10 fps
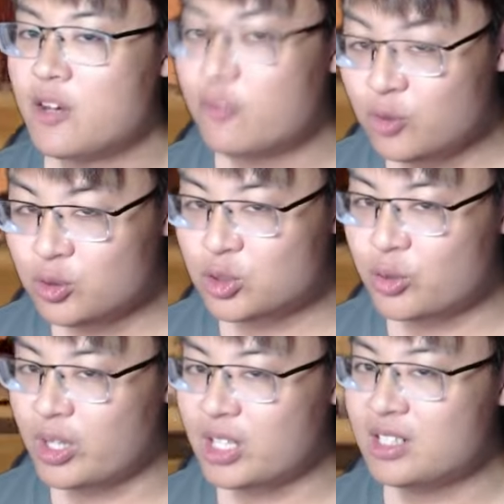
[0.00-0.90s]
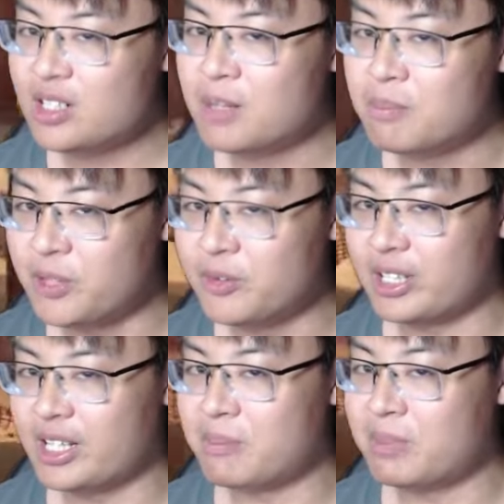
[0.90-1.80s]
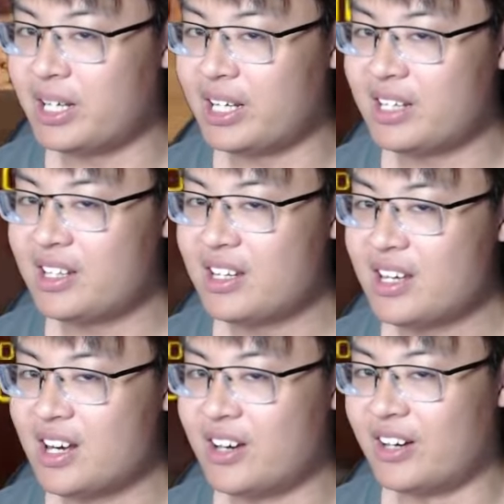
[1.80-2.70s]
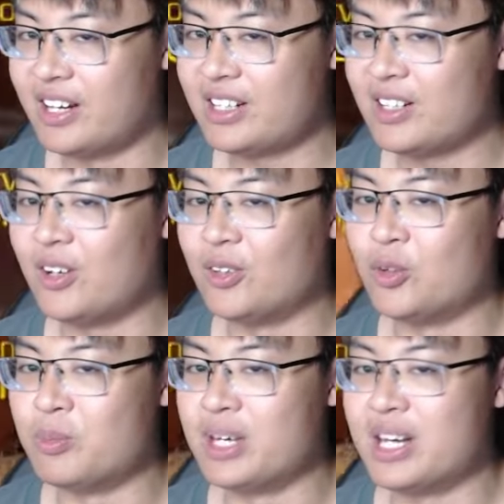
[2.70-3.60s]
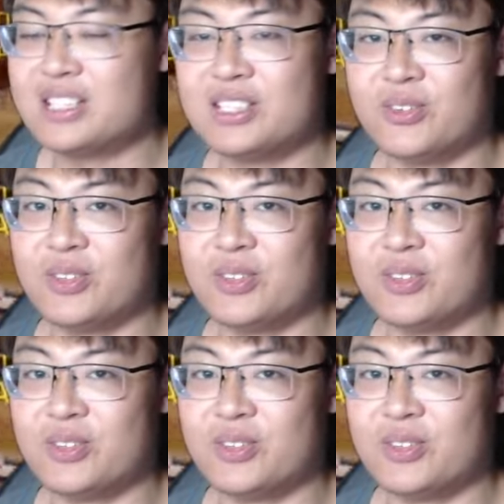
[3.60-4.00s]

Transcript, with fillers: Full screen mirrored gameplay, right, on OBS. So